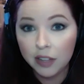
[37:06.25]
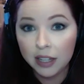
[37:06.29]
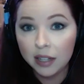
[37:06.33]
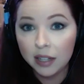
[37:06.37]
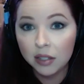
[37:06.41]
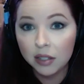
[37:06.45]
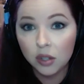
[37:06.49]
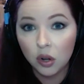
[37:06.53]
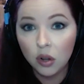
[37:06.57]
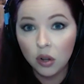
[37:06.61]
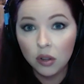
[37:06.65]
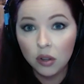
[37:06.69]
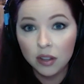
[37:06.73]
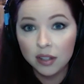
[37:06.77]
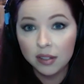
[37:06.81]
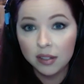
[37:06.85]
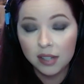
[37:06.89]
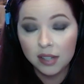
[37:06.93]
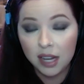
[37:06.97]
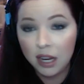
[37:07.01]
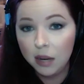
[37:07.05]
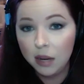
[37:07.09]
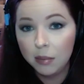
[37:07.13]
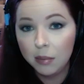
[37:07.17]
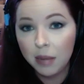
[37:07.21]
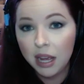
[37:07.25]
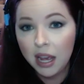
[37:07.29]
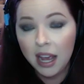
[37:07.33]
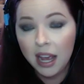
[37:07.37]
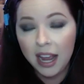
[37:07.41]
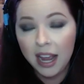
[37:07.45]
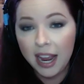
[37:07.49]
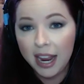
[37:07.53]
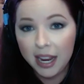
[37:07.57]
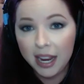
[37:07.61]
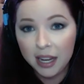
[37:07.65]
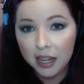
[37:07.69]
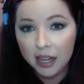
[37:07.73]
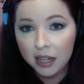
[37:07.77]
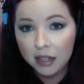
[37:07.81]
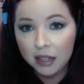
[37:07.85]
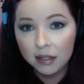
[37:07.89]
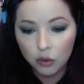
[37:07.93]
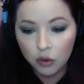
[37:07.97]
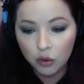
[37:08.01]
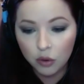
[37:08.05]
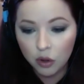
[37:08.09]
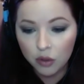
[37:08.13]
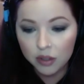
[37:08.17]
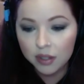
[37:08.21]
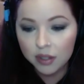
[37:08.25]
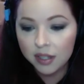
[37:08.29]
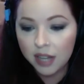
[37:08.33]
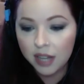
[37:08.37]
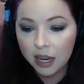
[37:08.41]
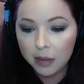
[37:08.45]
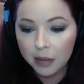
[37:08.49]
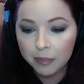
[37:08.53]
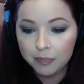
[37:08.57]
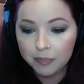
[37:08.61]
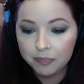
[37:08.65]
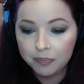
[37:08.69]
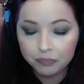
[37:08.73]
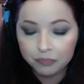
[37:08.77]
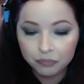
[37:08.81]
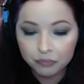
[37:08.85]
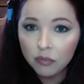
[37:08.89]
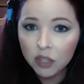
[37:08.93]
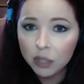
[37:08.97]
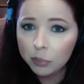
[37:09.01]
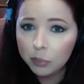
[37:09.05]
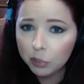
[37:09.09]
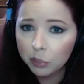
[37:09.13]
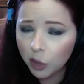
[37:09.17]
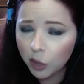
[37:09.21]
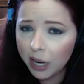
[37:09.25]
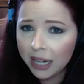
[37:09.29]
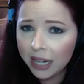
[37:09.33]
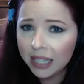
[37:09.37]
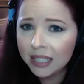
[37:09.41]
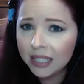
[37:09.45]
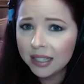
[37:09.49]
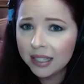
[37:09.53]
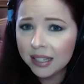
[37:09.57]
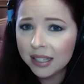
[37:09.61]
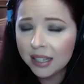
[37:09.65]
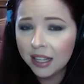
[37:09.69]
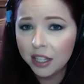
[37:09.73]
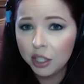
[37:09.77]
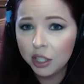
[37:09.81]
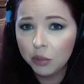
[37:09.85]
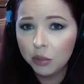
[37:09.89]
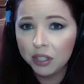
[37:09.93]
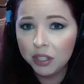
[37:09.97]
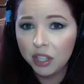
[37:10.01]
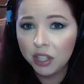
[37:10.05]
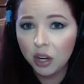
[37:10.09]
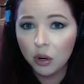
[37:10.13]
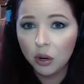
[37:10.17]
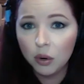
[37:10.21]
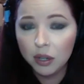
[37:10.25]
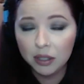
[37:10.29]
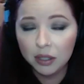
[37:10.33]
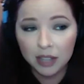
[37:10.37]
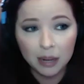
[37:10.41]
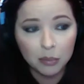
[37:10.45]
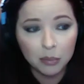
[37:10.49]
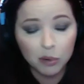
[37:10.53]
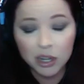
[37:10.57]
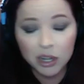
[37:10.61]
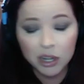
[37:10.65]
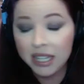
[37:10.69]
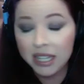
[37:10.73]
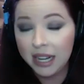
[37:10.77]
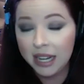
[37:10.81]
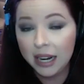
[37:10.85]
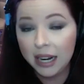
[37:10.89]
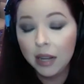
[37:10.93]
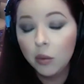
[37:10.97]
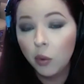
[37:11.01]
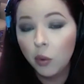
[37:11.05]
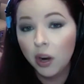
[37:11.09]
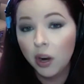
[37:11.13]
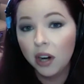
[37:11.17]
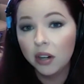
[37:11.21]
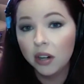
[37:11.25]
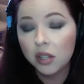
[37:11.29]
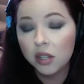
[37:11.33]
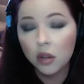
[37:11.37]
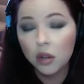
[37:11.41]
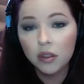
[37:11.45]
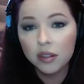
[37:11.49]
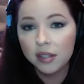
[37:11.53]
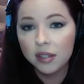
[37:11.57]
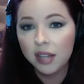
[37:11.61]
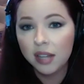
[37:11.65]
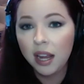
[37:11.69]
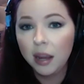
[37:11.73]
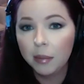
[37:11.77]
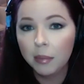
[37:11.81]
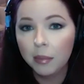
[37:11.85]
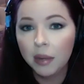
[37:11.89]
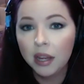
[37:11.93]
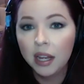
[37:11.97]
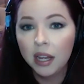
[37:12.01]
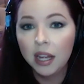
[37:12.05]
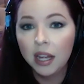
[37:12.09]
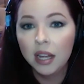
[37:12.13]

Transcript: Like it's all yeah. the same Hanes, all the same brands that you would go and get printed anywhere. It's all the same. Right.